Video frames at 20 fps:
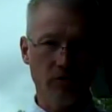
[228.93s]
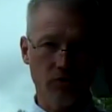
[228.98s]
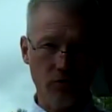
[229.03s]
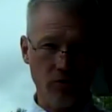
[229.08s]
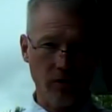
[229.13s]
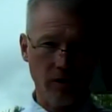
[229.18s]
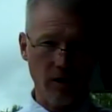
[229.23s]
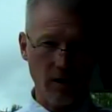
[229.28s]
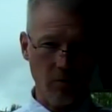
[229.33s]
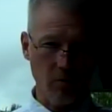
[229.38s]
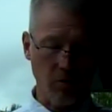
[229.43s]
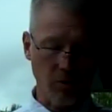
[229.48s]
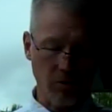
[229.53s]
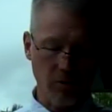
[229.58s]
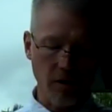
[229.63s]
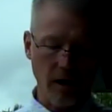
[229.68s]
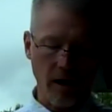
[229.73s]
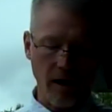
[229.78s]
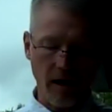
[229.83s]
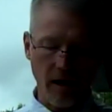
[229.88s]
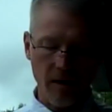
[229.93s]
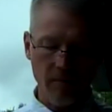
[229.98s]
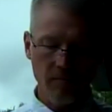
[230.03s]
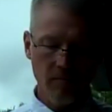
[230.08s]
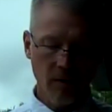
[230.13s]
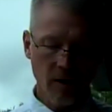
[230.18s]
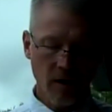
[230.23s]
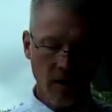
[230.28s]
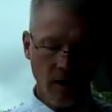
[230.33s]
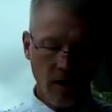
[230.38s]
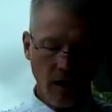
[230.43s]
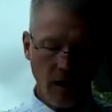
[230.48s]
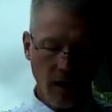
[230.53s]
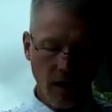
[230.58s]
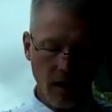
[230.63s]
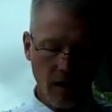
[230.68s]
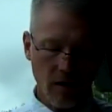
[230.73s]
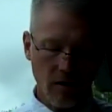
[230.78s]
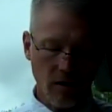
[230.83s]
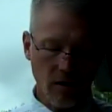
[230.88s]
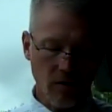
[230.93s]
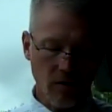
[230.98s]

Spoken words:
the tree will die. And